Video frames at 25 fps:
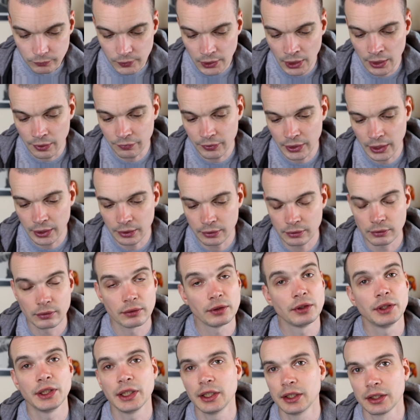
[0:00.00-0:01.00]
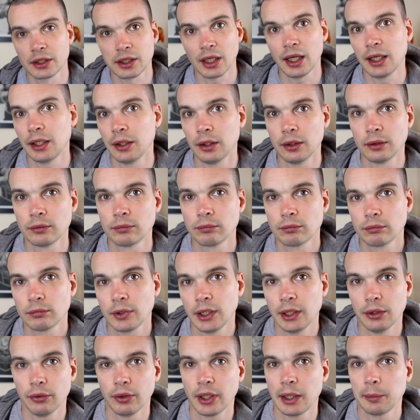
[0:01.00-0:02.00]
And then years later,
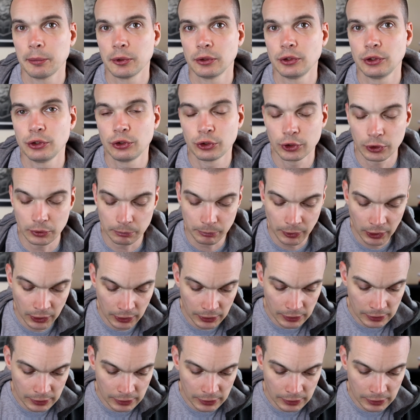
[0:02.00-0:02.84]
here I am on YouTube.